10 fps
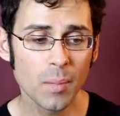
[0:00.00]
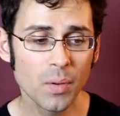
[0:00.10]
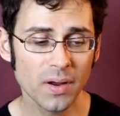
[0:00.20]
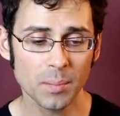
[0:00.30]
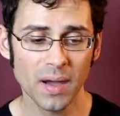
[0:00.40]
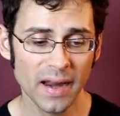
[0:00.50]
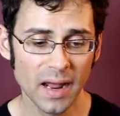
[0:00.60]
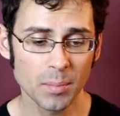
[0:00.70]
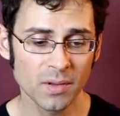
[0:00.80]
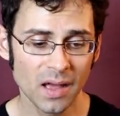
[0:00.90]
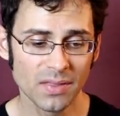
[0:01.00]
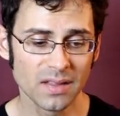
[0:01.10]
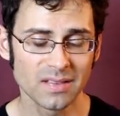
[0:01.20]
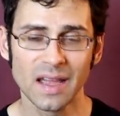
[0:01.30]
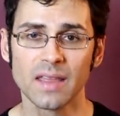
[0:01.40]
Putting pineapple on
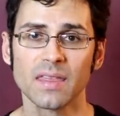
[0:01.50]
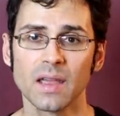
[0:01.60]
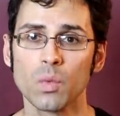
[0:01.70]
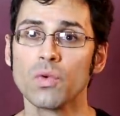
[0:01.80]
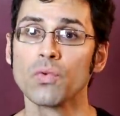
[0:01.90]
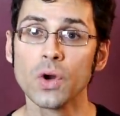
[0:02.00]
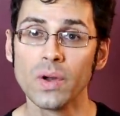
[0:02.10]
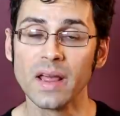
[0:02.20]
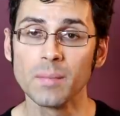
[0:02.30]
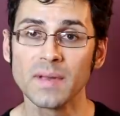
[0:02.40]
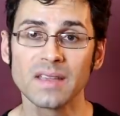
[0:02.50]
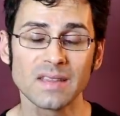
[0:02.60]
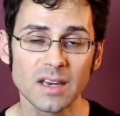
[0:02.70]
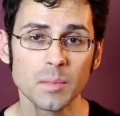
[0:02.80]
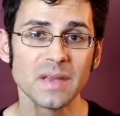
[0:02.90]
this, I think, would ruin it,
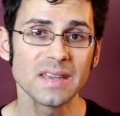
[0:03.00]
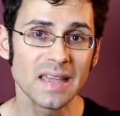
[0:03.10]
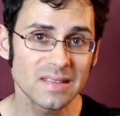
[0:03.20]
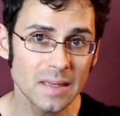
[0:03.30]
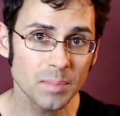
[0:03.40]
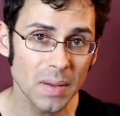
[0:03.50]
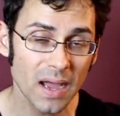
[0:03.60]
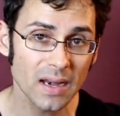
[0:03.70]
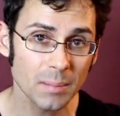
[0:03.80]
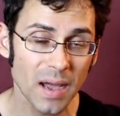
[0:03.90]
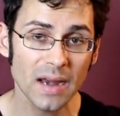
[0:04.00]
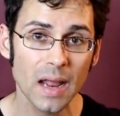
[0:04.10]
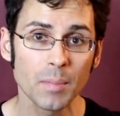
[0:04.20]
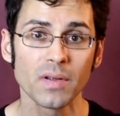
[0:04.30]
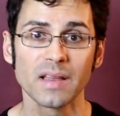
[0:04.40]
because then you'd be tasting
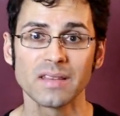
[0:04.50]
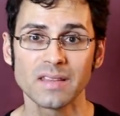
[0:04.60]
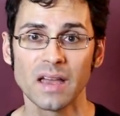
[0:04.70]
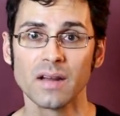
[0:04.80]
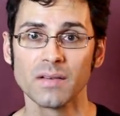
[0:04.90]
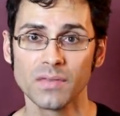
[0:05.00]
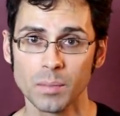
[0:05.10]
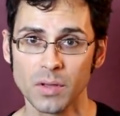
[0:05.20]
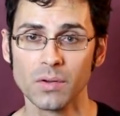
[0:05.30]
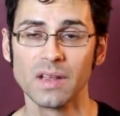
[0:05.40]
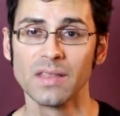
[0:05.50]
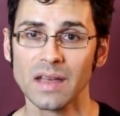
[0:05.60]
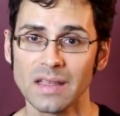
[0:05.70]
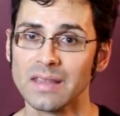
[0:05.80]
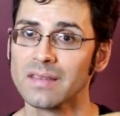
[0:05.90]
pineapple instead of the beauty
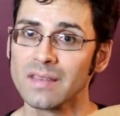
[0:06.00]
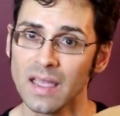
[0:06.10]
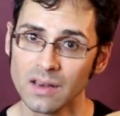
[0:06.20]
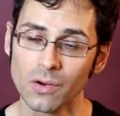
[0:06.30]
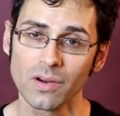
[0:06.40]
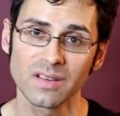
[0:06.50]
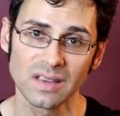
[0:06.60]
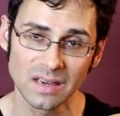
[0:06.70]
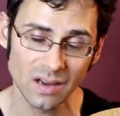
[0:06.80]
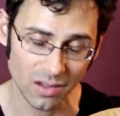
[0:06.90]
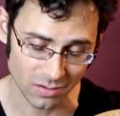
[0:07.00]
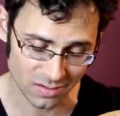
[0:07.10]
that is a New York City dollar